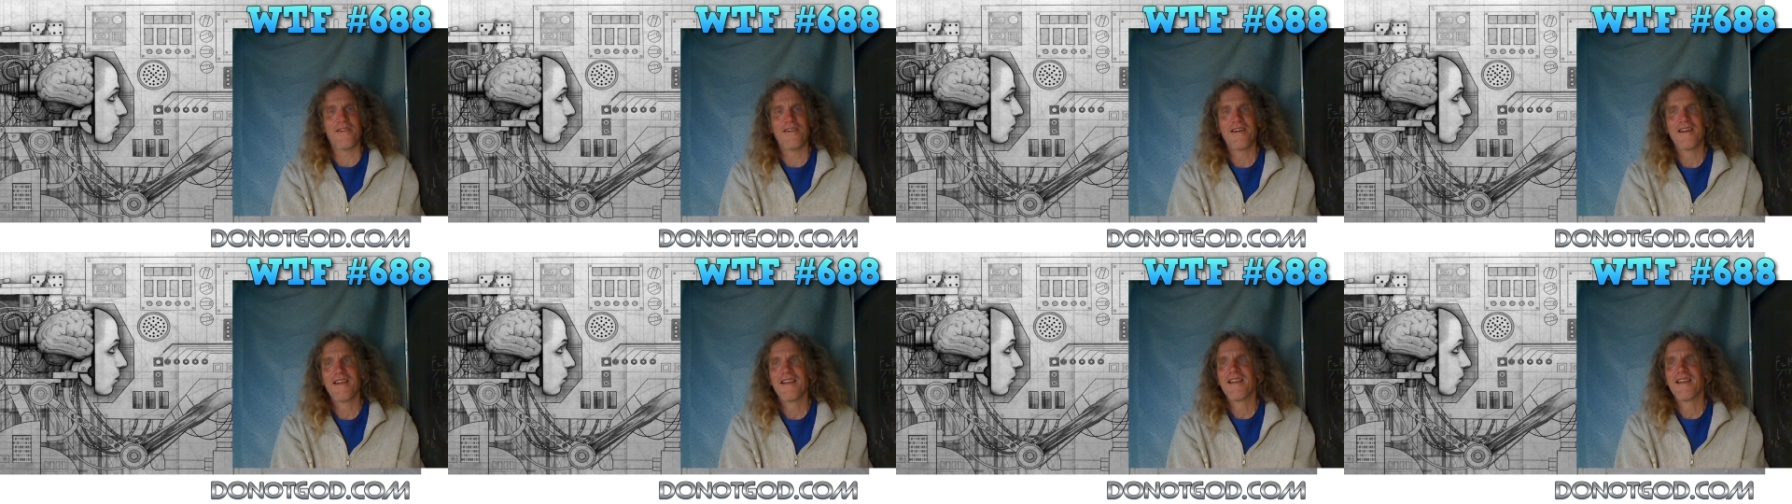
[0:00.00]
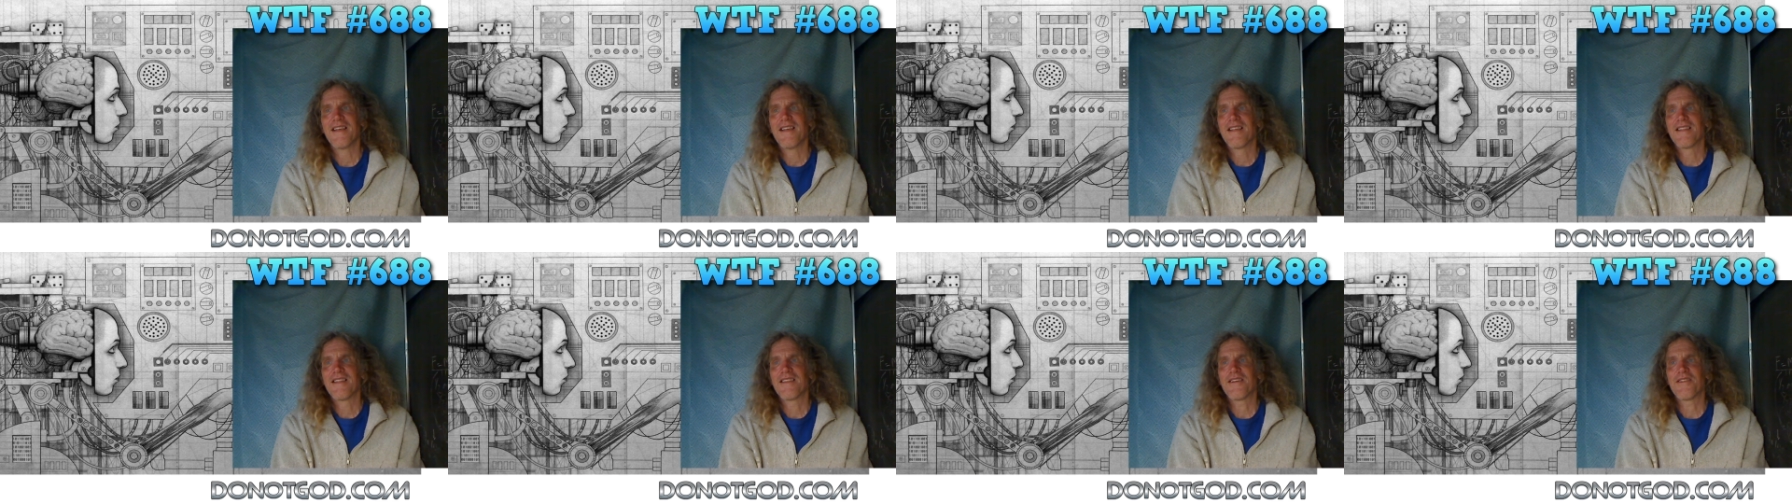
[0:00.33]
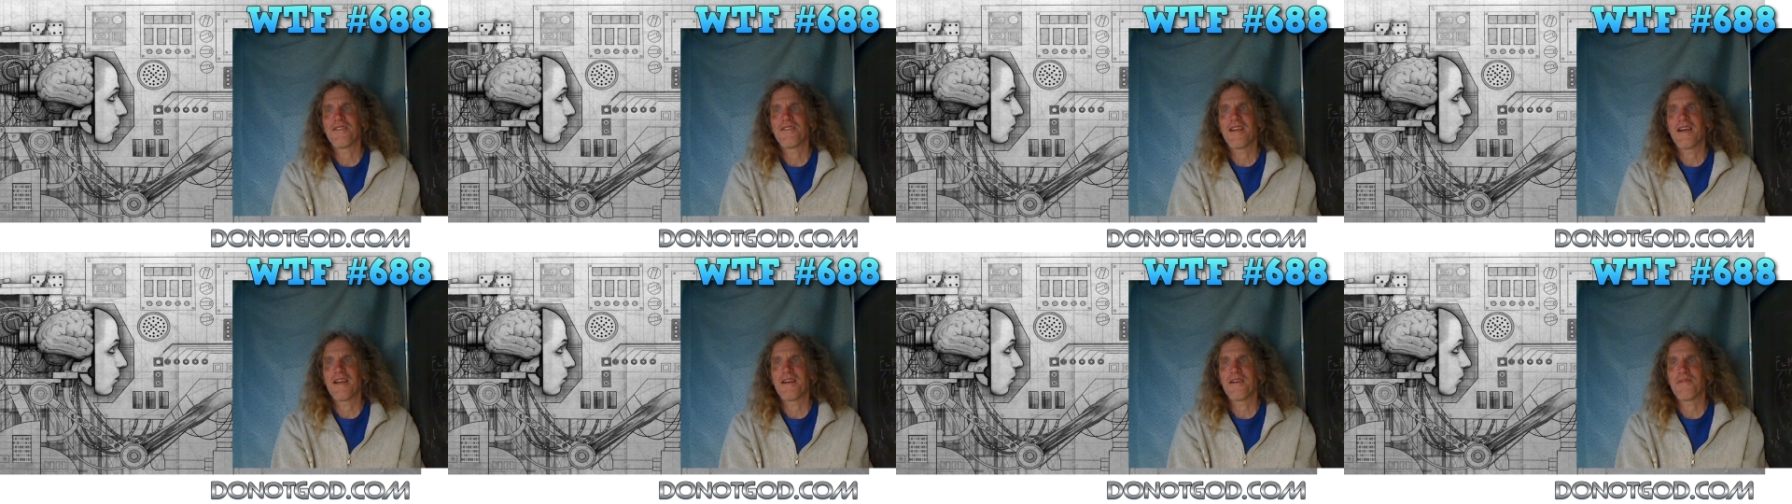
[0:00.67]
you know,
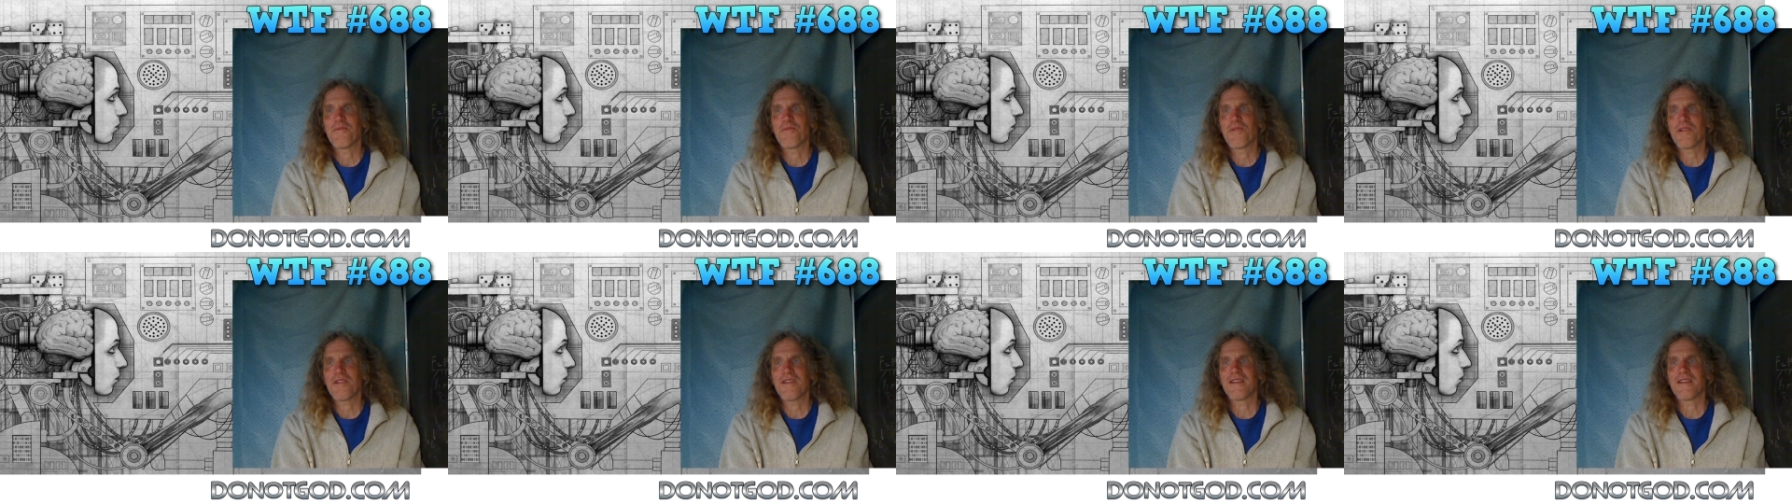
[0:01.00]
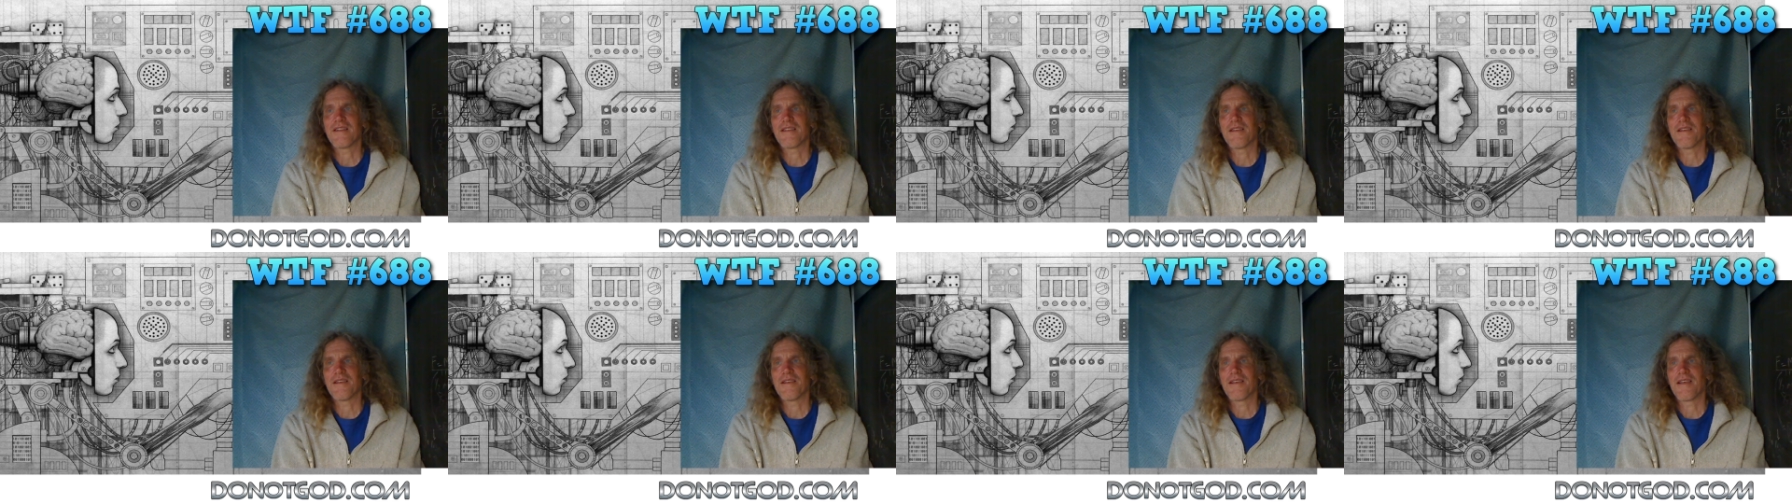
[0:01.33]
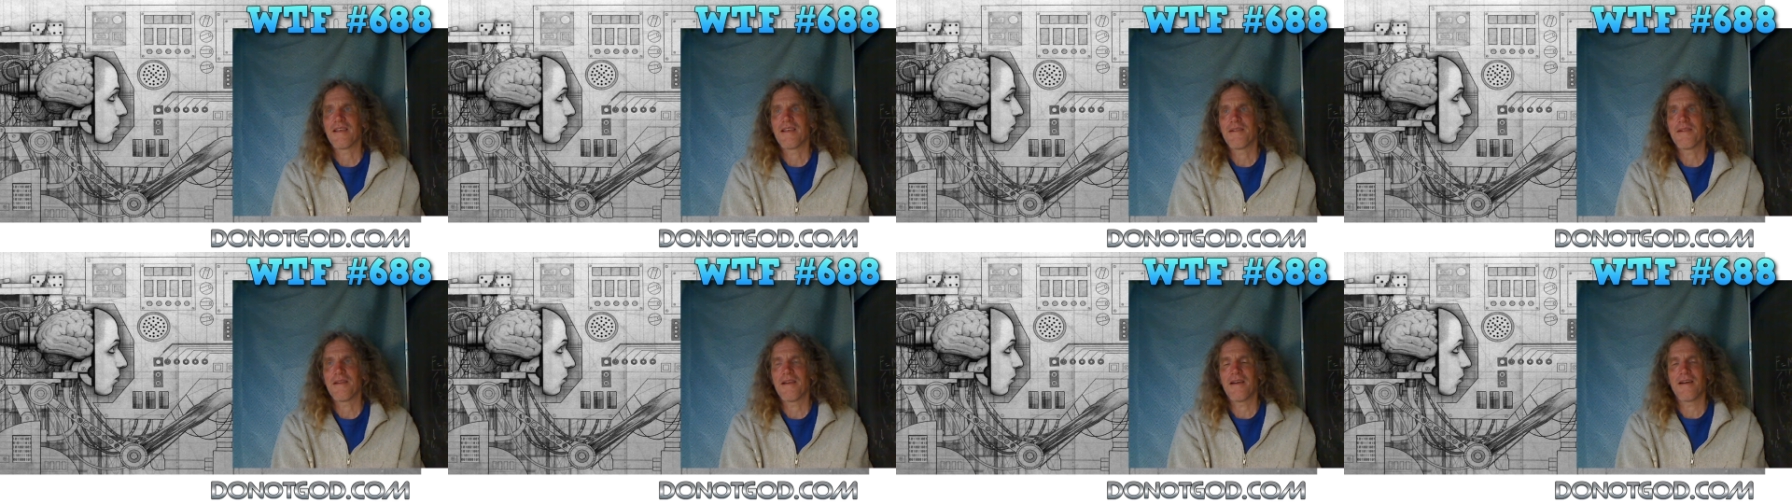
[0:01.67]
they're not willing
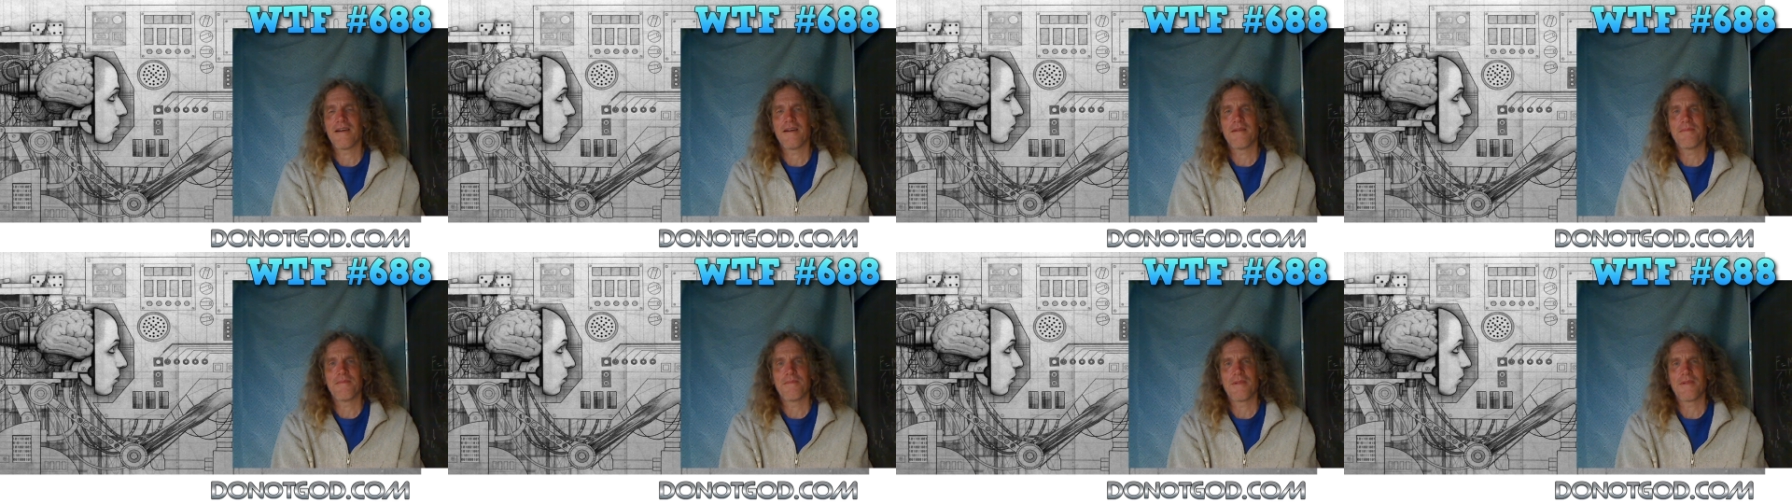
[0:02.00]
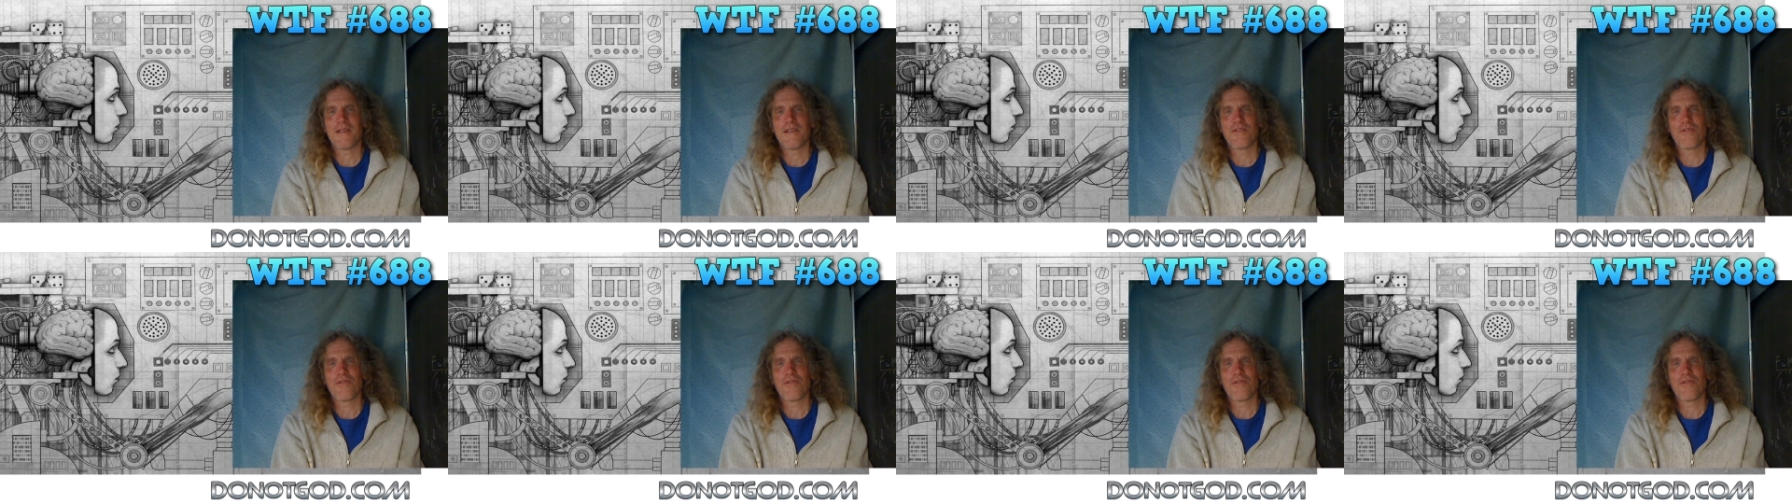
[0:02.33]
to um,